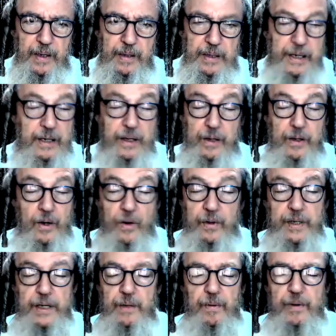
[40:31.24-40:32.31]
Let
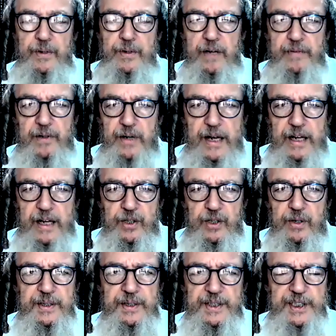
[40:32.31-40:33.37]
alone, it'll never
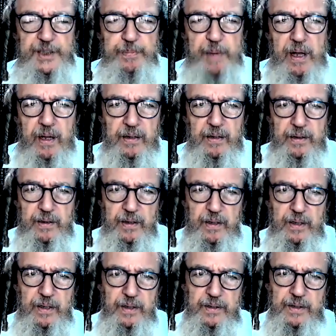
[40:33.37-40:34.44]
actually dispel
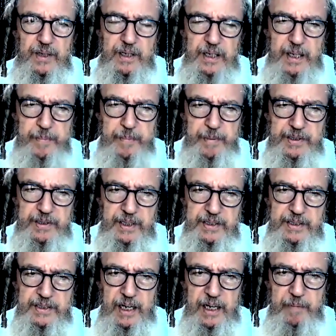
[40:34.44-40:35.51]
the klippas that are
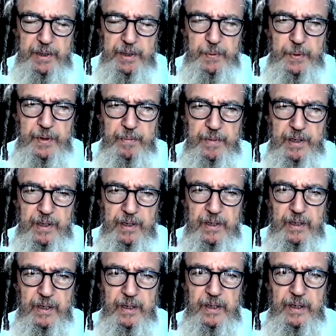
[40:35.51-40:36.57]
standing between me
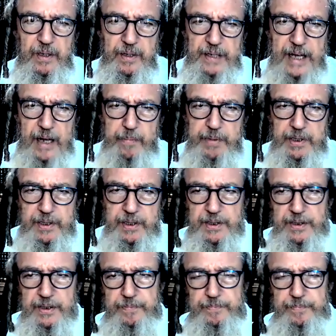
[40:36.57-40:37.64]
and
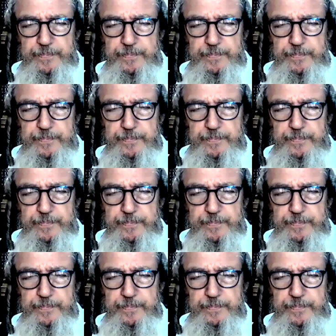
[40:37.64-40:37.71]
happiness.